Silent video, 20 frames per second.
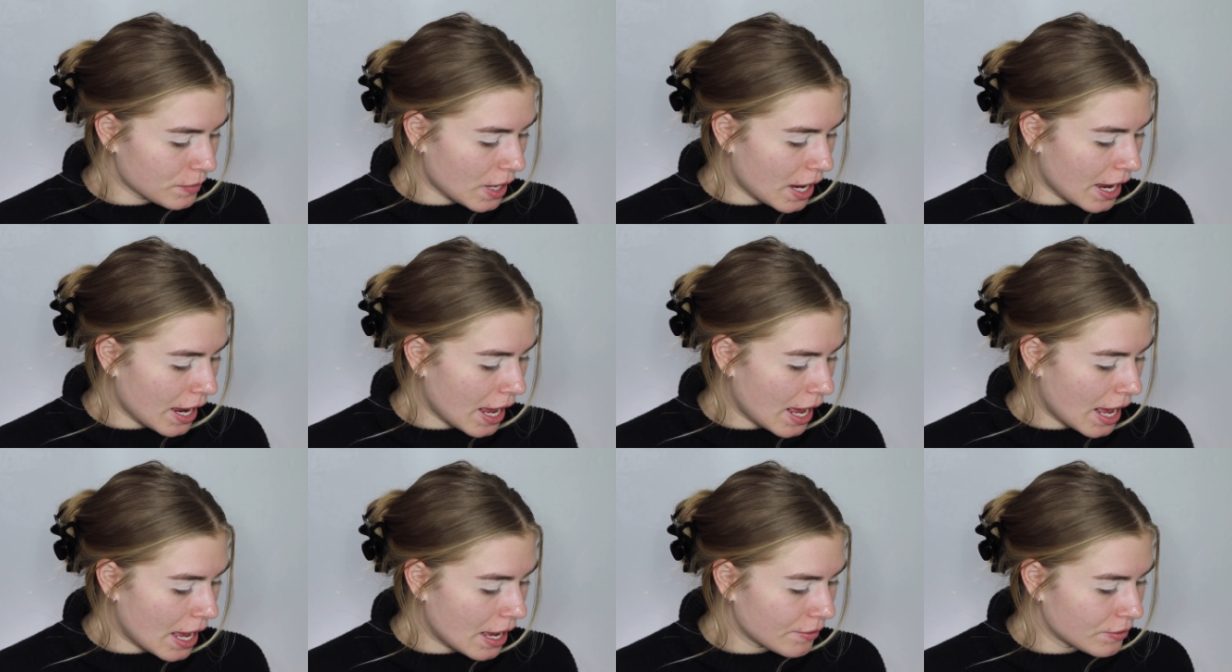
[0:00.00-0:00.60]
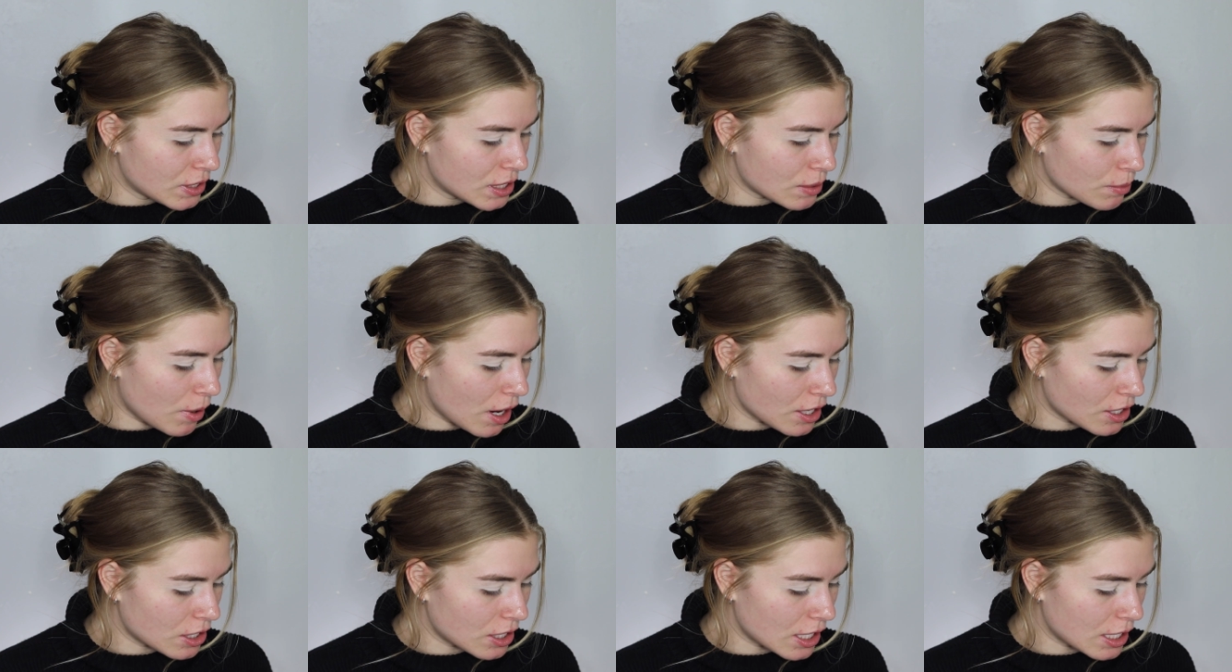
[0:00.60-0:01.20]
I have
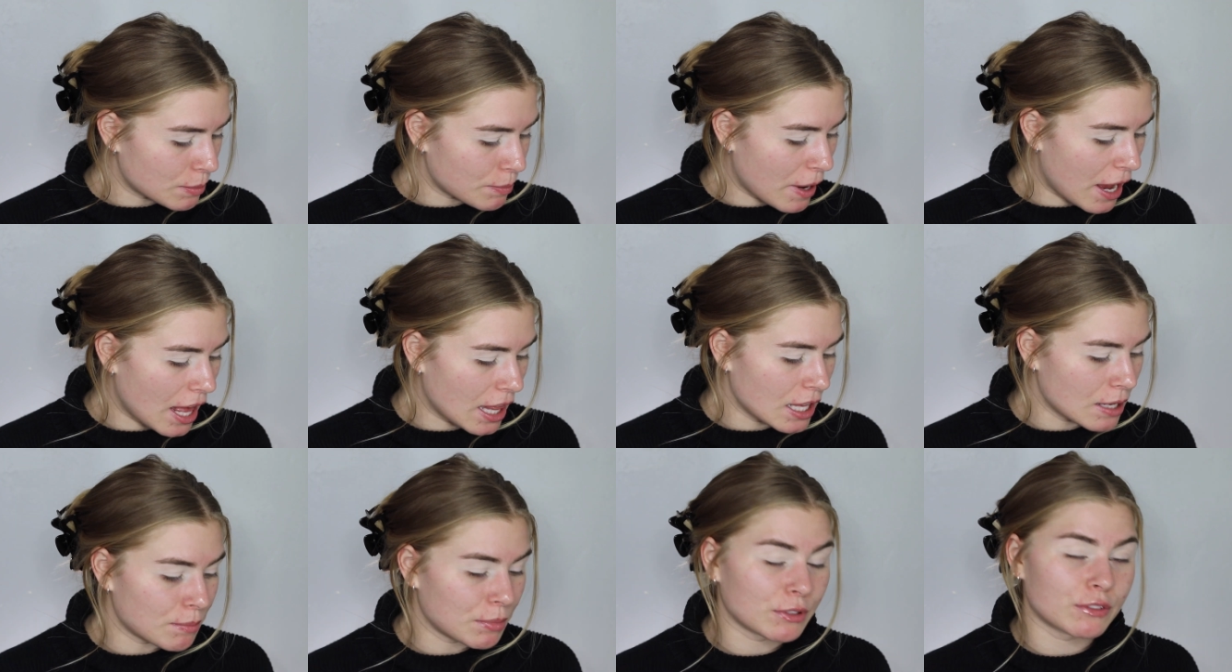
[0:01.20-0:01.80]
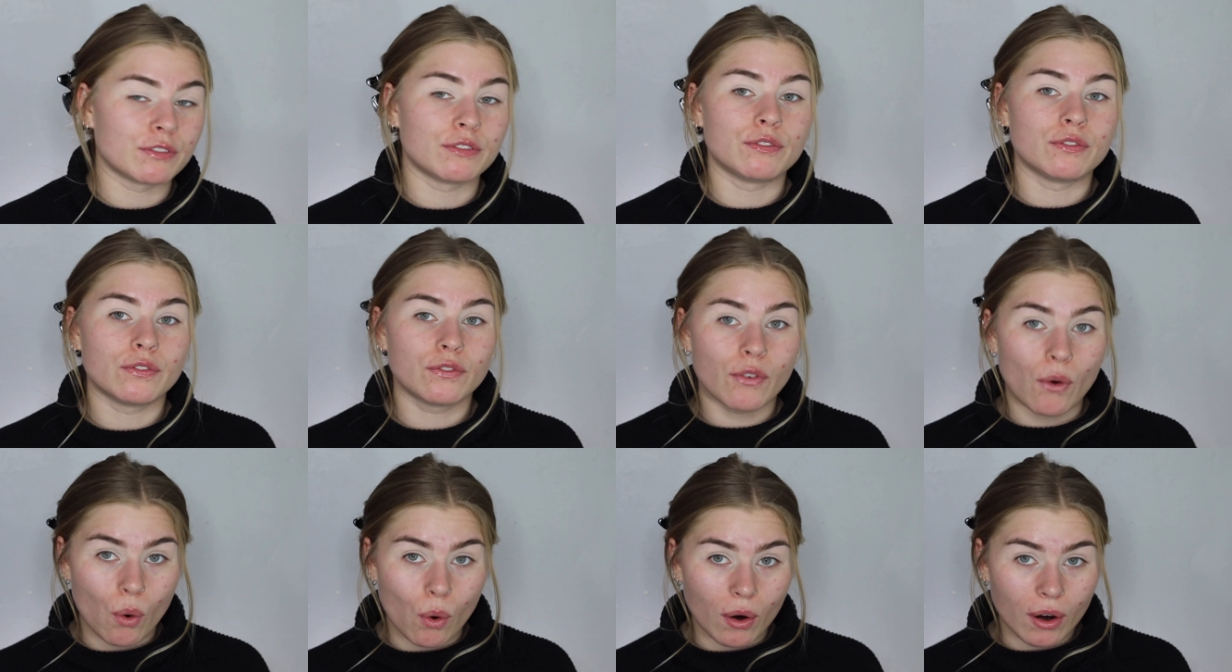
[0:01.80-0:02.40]
swatched this palette
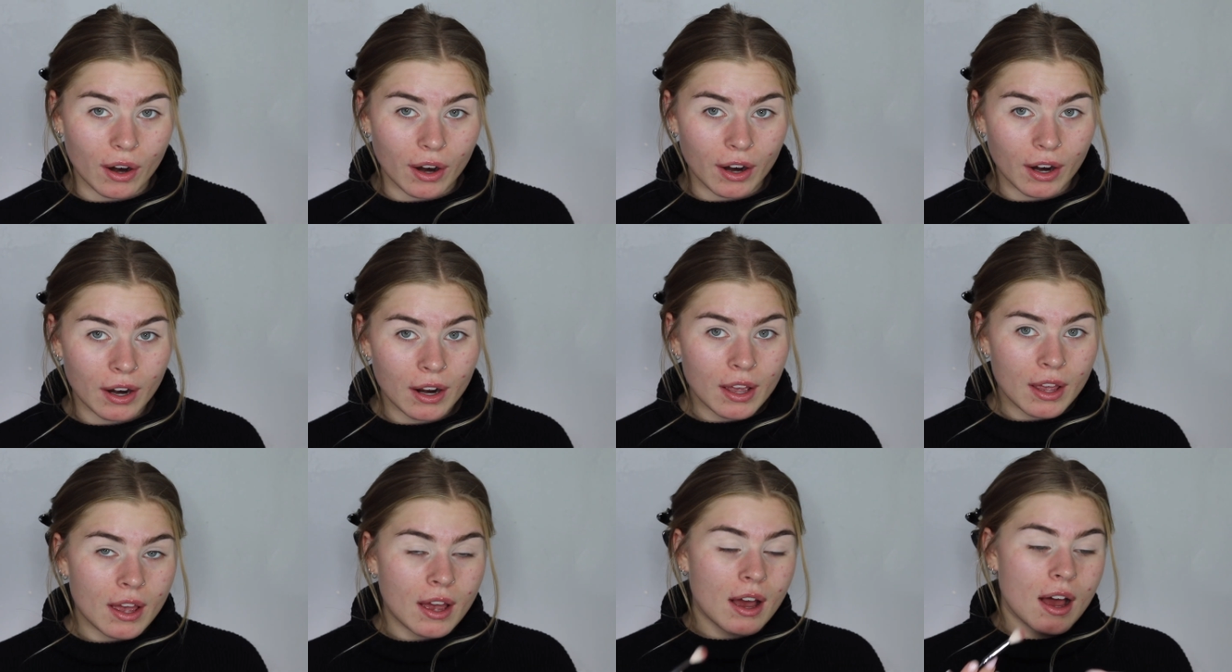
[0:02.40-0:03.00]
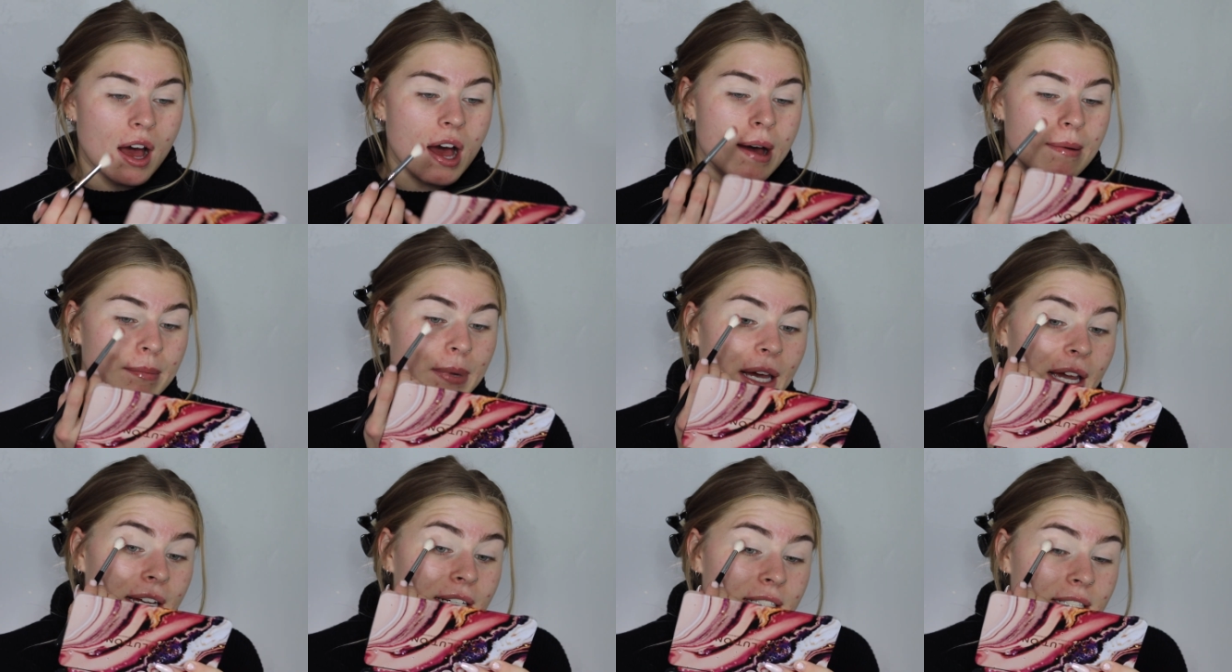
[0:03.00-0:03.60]
before, but
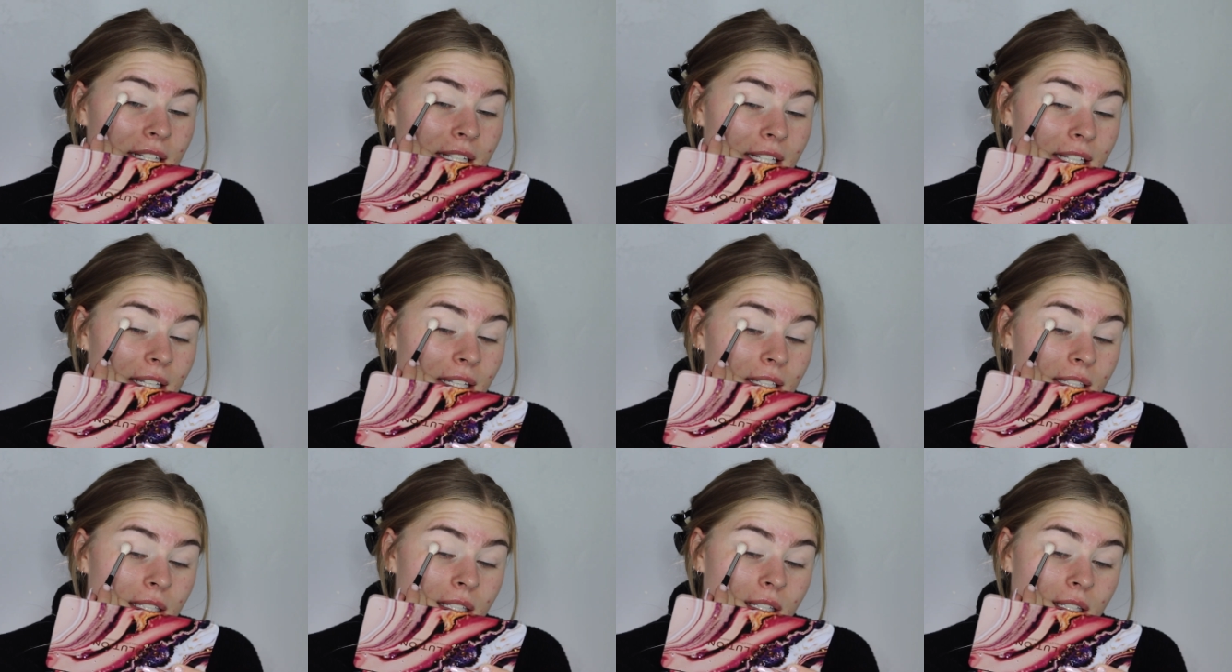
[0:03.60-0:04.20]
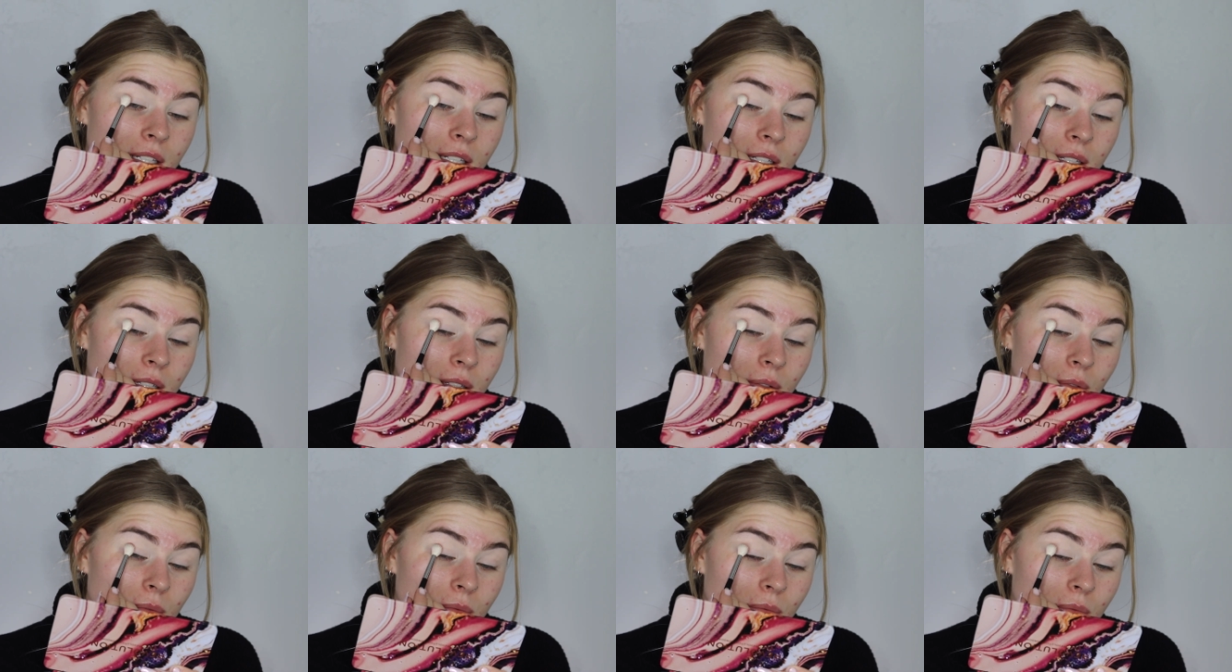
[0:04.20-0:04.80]
I didn't
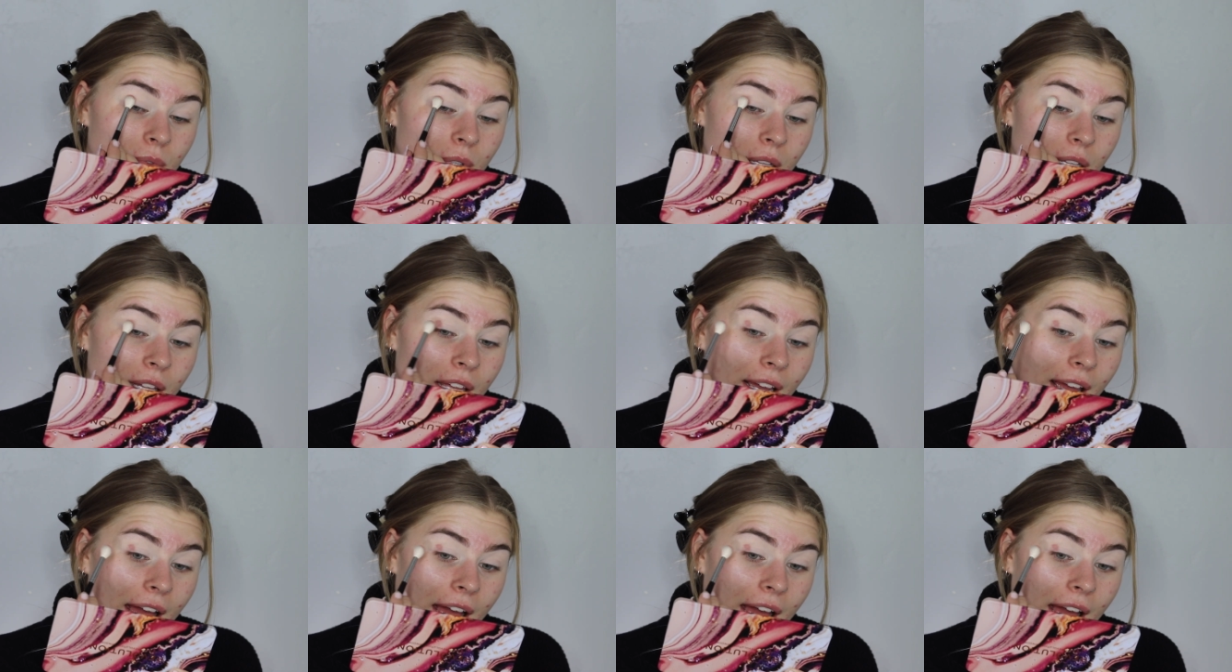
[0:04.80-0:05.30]
like